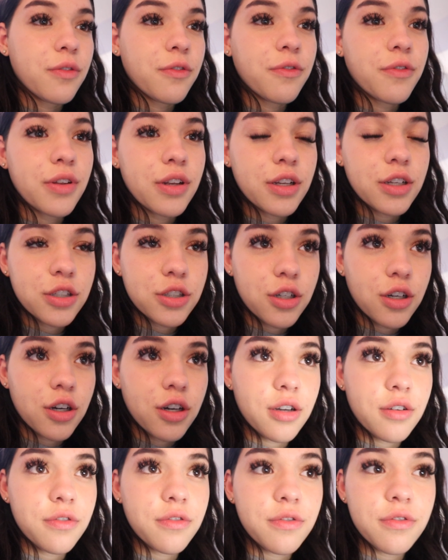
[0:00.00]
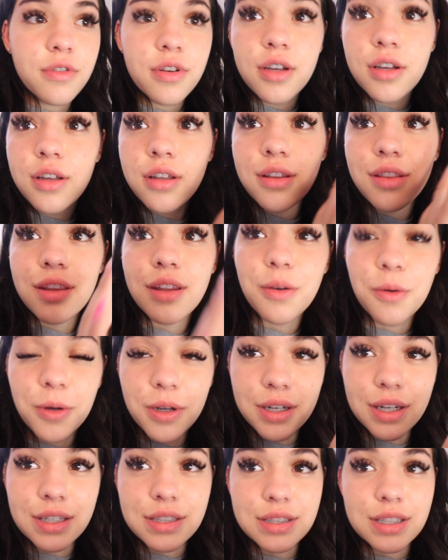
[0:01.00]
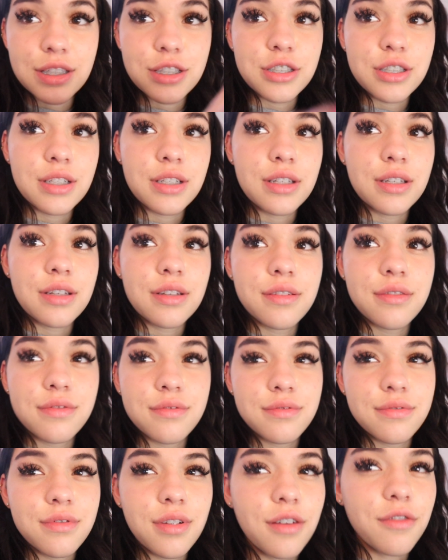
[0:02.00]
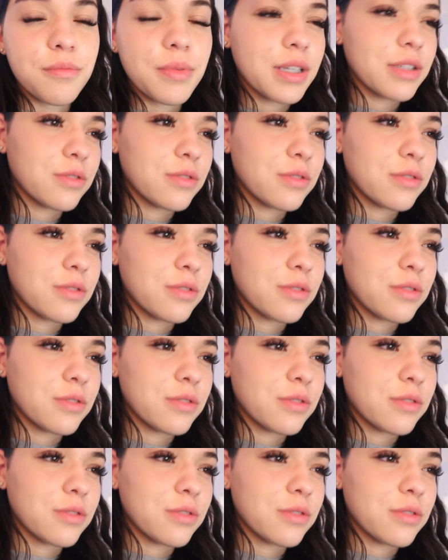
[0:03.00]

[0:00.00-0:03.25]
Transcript: finish off the organization of my